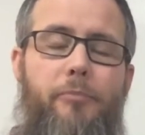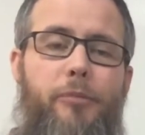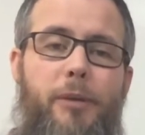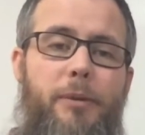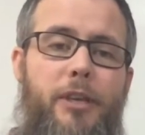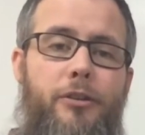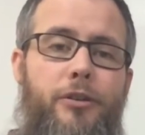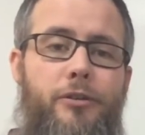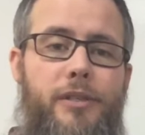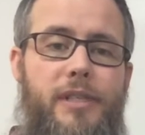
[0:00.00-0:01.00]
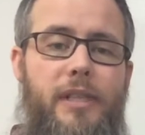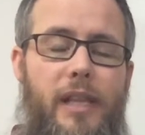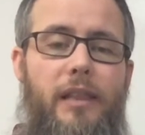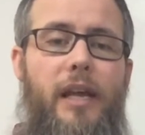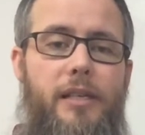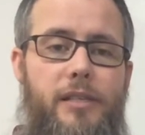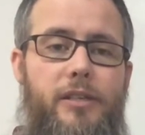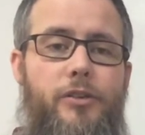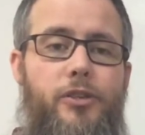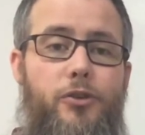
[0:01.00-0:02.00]
Maybe you use last
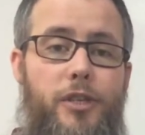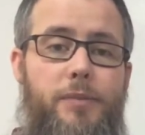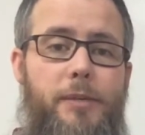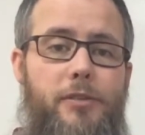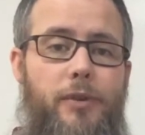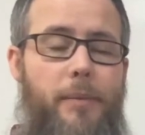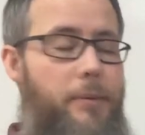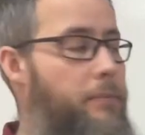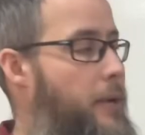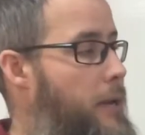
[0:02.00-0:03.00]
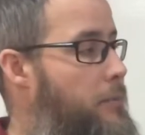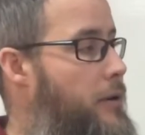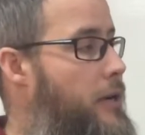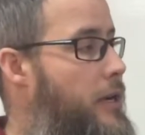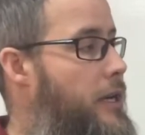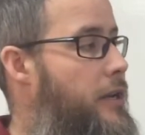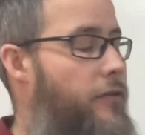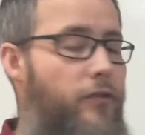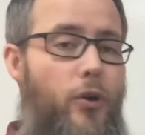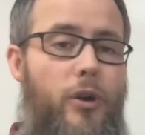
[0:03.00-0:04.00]
year's Christmas wrapping paper
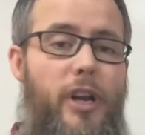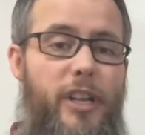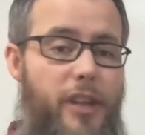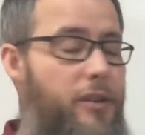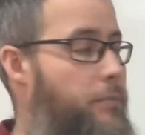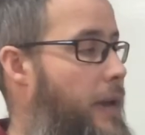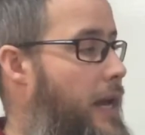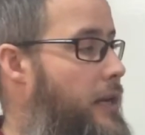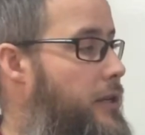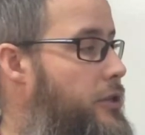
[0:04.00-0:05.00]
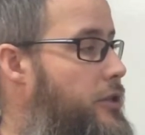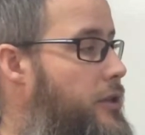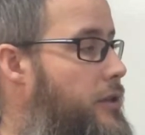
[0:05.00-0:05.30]
for another package.